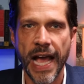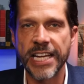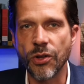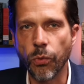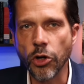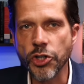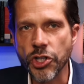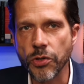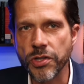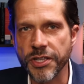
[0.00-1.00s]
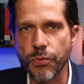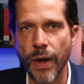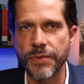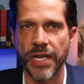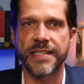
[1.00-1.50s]
As the World Socialist
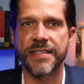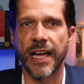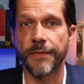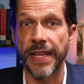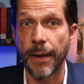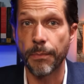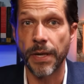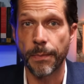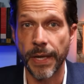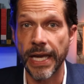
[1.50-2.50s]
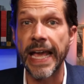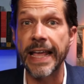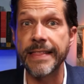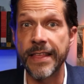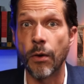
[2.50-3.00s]
website said of the MPP
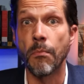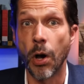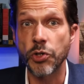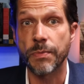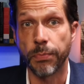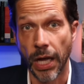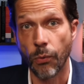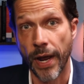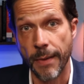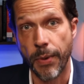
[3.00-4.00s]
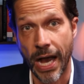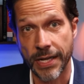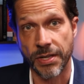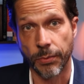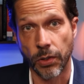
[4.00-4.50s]
in the most blunt way
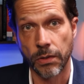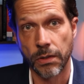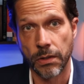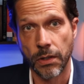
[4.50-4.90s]
possible,